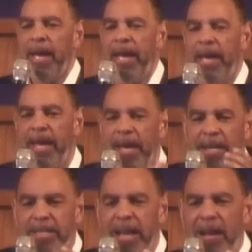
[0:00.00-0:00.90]

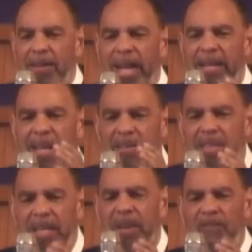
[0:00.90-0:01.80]
It sounded like
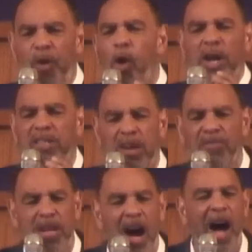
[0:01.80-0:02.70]
the voice
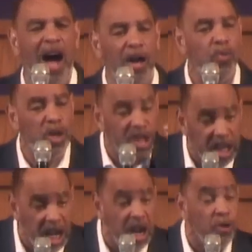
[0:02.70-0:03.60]
of God
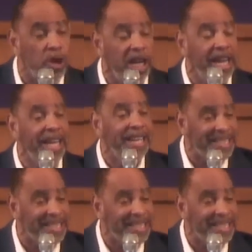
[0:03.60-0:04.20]
was eerily